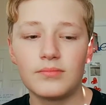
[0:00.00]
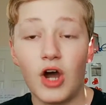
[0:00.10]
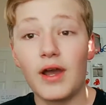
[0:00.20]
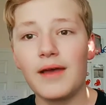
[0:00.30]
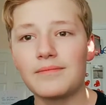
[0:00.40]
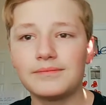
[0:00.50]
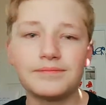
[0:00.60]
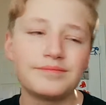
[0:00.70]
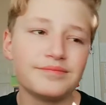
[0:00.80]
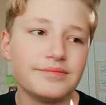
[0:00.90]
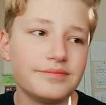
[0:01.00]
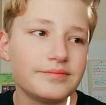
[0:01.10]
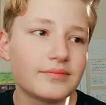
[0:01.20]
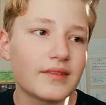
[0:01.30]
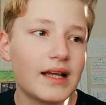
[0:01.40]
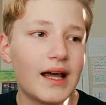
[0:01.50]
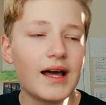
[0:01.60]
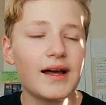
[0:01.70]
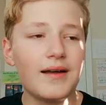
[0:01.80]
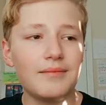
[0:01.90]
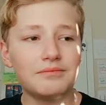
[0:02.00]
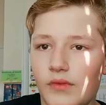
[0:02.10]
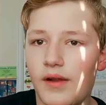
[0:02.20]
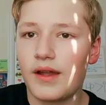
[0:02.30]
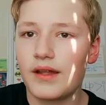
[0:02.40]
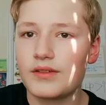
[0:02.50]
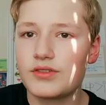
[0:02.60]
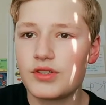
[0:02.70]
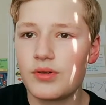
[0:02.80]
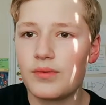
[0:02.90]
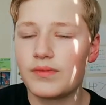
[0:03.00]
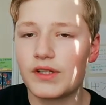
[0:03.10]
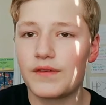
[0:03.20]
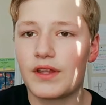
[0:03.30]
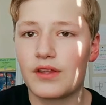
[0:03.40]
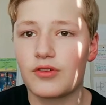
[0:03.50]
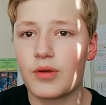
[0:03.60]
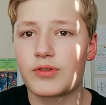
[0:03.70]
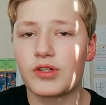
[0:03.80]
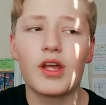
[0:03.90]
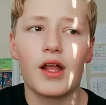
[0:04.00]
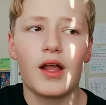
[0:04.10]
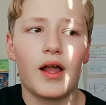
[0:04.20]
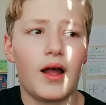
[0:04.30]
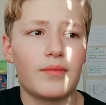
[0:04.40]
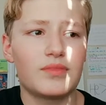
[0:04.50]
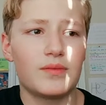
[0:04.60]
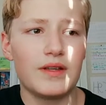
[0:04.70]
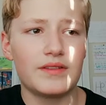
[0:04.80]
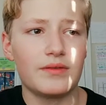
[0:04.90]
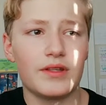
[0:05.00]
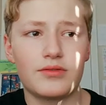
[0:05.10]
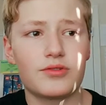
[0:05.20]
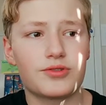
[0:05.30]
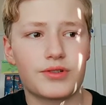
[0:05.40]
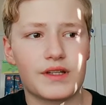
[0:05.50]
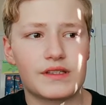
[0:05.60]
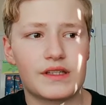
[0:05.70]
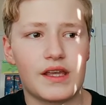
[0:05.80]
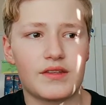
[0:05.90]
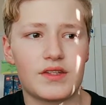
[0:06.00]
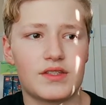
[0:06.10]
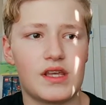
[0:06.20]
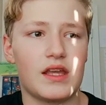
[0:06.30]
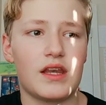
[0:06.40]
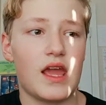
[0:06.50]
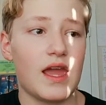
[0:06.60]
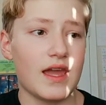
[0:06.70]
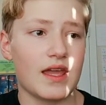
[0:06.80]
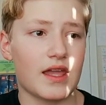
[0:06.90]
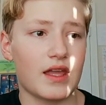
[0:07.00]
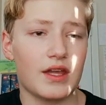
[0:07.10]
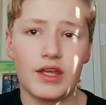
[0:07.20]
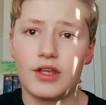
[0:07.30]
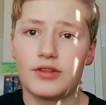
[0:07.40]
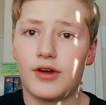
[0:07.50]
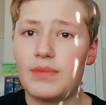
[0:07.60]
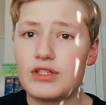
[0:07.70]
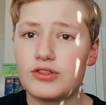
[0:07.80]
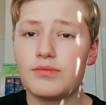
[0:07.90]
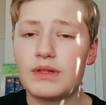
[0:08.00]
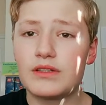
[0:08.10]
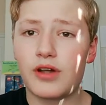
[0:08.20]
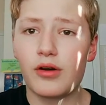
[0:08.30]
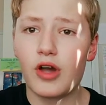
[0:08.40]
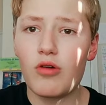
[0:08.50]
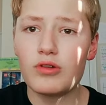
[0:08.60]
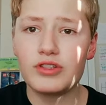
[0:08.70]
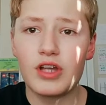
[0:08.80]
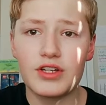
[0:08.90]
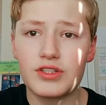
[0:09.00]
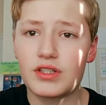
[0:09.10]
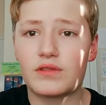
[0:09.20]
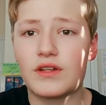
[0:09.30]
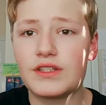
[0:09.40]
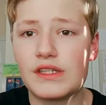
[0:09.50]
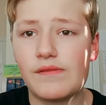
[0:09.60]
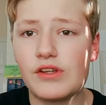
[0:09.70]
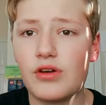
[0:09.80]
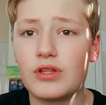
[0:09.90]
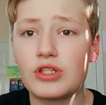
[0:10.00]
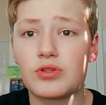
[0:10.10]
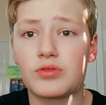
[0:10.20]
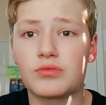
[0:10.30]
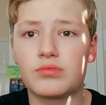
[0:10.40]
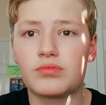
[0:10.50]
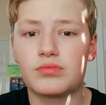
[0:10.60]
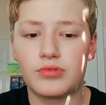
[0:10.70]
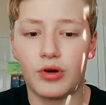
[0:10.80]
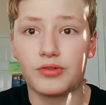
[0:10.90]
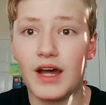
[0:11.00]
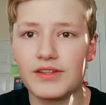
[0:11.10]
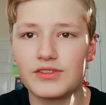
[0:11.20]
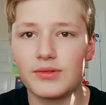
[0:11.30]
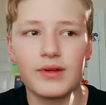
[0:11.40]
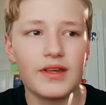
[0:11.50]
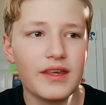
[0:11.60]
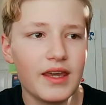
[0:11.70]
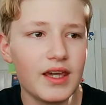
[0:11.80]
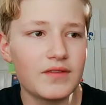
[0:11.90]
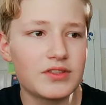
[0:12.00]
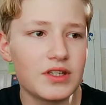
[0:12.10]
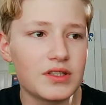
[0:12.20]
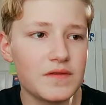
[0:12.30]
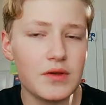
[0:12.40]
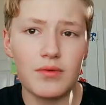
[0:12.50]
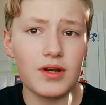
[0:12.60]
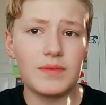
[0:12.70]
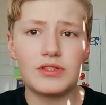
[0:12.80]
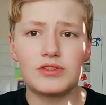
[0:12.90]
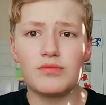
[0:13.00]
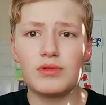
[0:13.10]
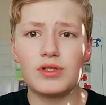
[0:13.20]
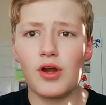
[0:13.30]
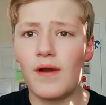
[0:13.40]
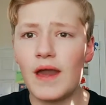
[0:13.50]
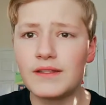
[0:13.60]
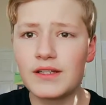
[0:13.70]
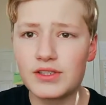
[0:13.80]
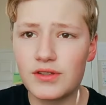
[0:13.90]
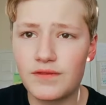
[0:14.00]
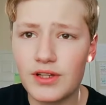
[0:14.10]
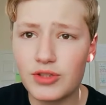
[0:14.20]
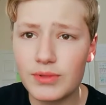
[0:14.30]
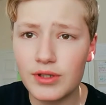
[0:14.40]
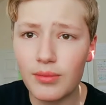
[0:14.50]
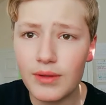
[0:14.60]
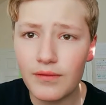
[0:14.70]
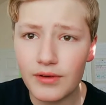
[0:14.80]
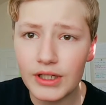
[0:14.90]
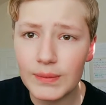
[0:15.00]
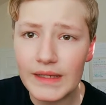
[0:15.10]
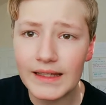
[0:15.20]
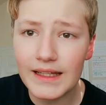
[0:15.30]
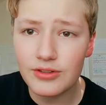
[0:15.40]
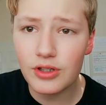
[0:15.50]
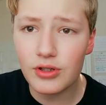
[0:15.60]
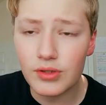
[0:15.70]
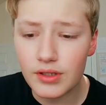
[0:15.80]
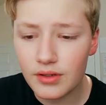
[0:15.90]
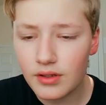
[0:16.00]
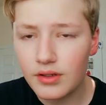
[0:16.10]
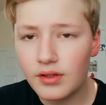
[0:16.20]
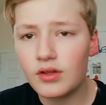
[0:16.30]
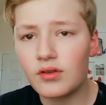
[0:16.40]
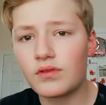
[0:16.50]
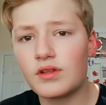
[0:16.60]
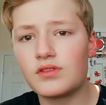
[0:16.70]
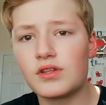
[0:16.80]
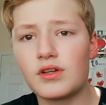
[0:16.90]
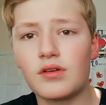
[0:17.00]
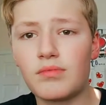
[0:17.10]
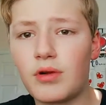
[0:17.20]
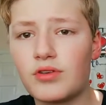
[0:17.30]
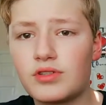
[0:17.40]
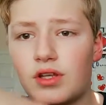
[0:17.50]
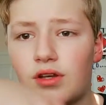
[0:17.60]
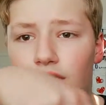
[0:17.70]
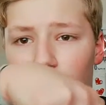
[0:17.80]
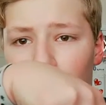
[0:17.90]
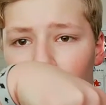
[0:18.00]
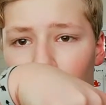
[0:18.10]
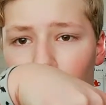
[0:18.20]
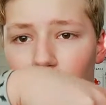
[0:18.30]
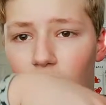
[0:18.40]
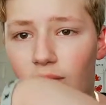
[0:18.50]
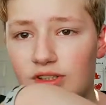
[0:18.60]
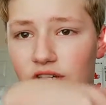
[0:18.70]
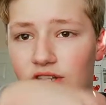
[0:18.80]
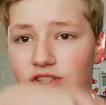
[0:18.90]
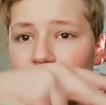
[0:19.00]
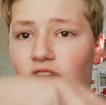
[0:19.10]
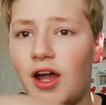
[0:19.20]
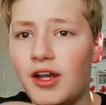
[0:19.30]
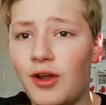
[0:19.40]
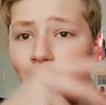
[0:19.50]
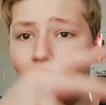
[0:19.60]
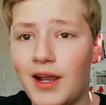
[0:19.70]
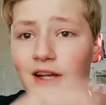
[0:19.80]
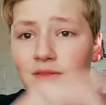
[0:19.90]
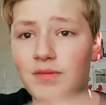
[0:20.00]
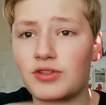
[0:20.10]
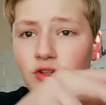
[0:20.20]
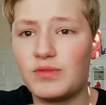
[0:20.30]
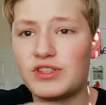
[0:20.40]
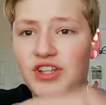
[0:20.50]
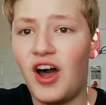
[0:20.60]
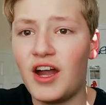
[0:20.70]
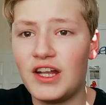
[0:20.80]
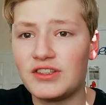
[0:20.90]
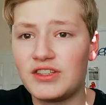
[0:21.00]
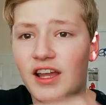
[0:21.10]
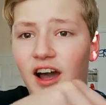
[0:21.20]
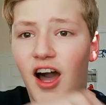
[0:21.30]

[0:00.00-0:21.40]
Okay. All right, so sorry for the interruption. So basically what this one's trying to say is it's saying, hey, don't be stupid, don't go and touch this fence, even though that you're told not to. And it says, if you want to be stupid, go ahead, touch the fence, but don't be afraid to be electrocuted. Fence here, person. Oh, is that a sign? Who cares about stupid signs?